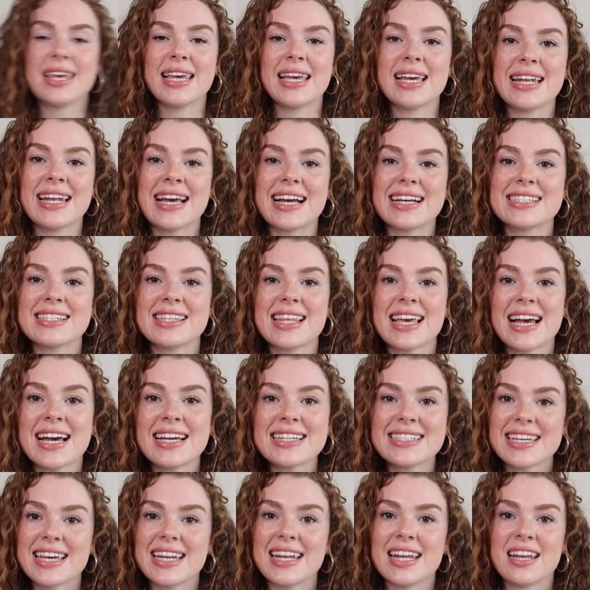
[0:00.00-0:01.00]
The next thing
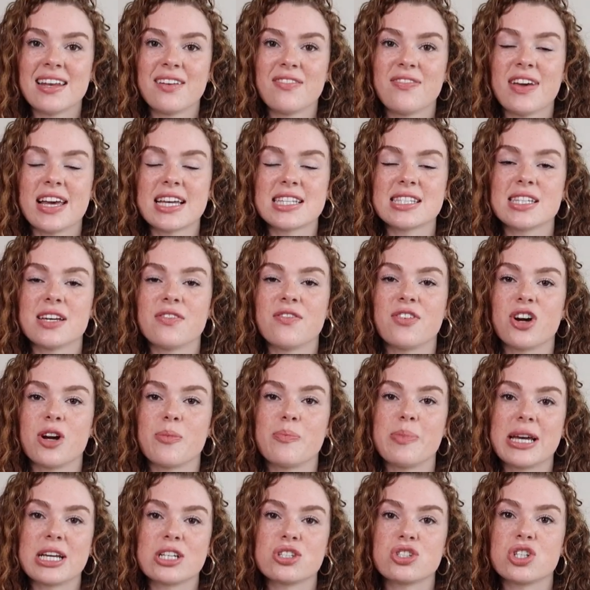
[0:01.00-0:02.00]
I did in advance of
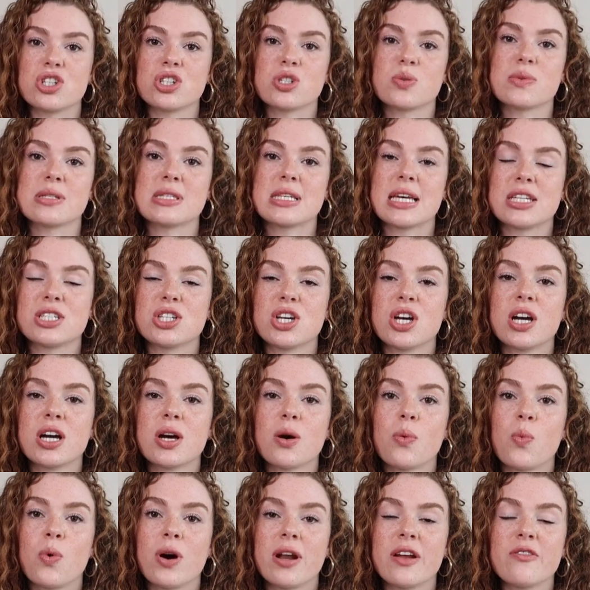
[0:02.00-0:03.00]
our pictures was I took
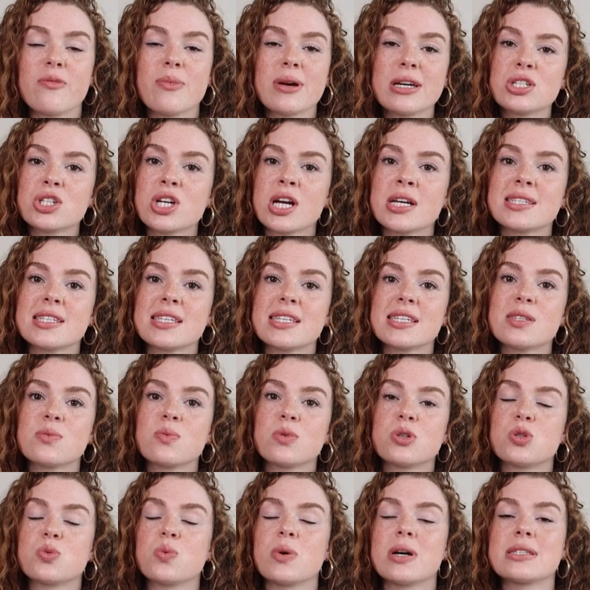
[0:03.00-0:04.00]
one of my dresses,
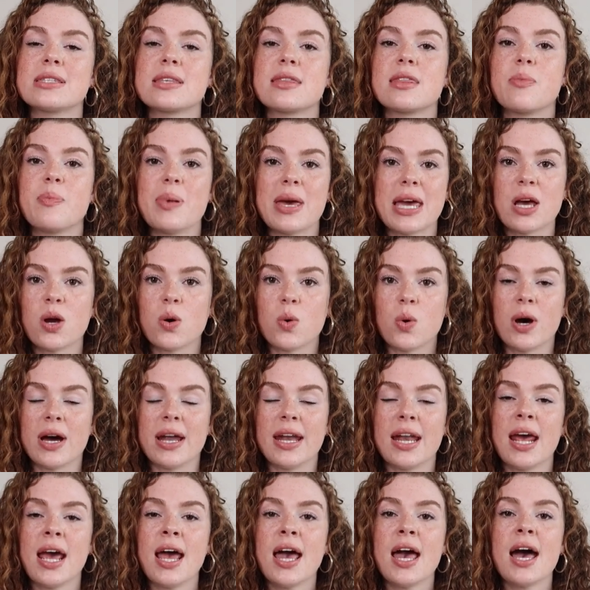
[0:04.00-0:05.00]
which was the pink
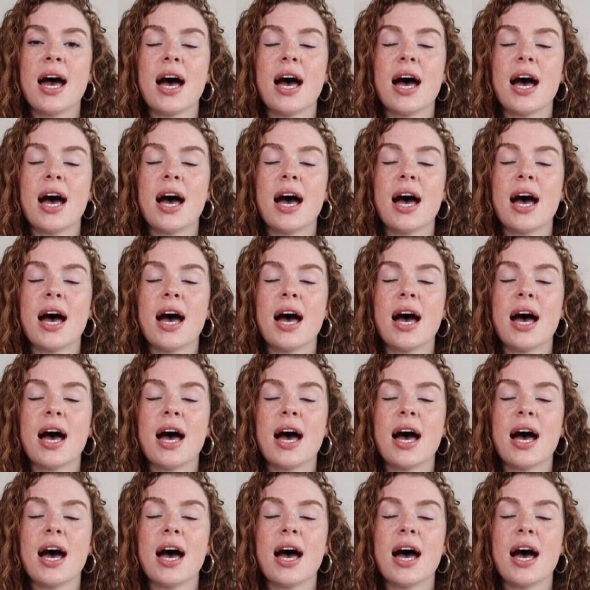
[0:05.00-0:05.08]
one,